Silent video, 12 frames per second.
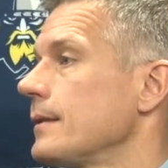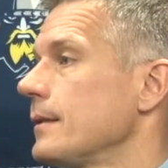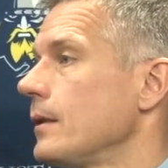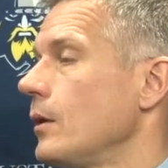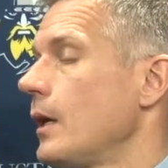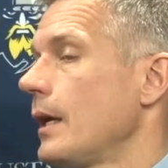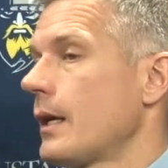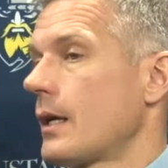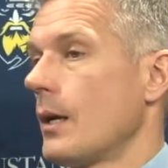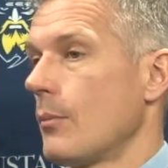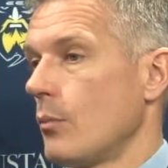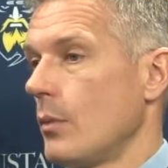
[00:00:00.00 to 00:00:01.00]
Mm-hmm. You know, I had a
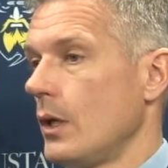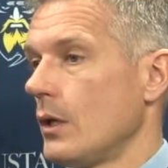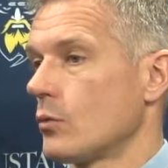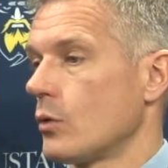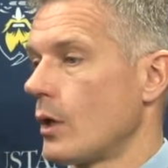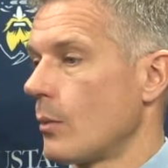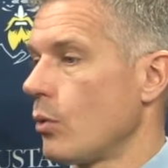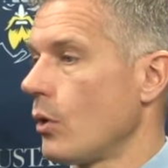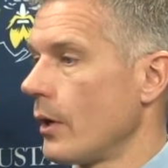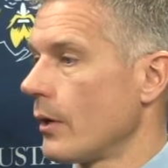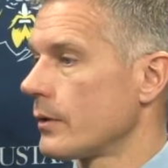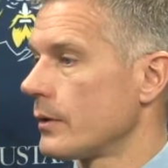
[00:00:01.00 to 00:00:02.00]
couple meetings with our
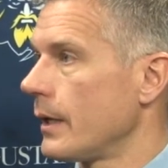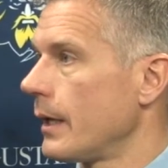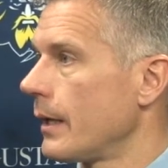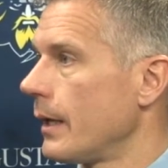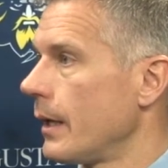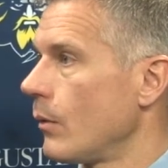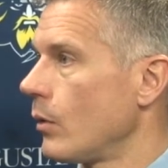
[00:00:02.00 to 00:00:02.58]
players that